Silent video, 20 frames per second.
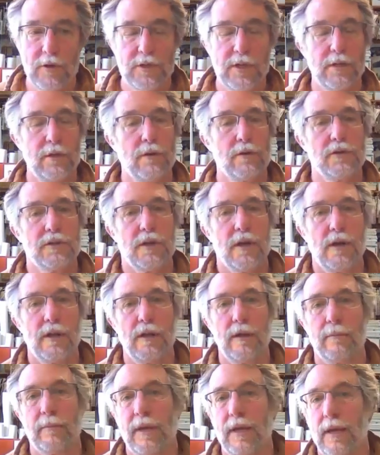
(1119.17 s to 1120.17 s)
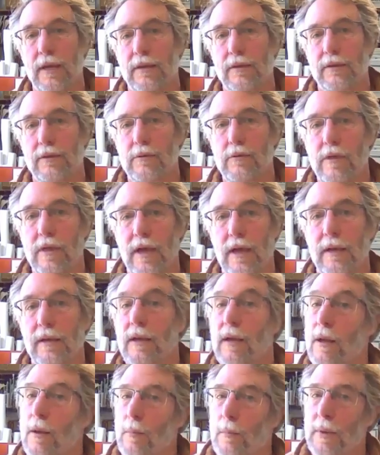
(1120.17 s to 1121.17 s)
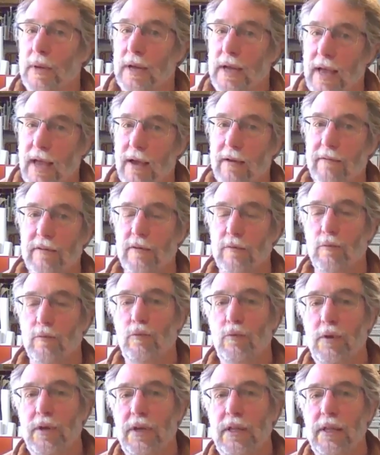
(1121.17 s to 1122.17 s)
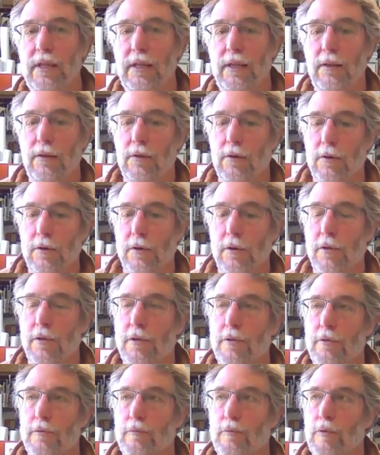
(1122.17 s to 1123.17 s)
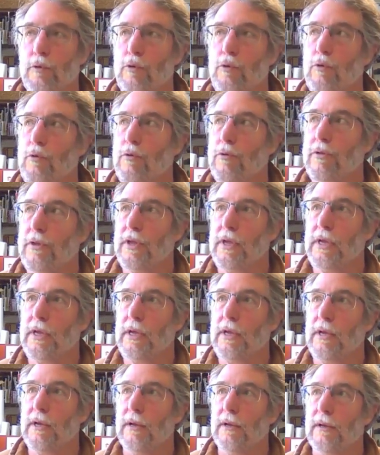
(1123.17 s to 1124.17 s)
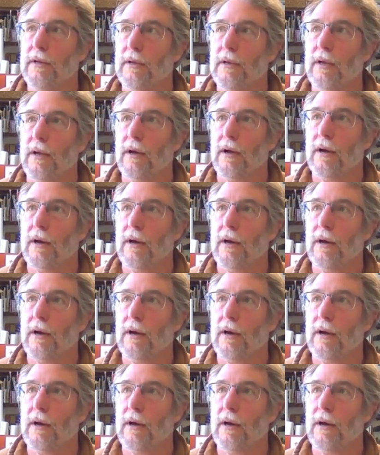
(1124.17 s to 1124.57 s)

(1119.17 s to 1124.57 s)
As far as I know, Skylum can't do that, but I haven't really looked through the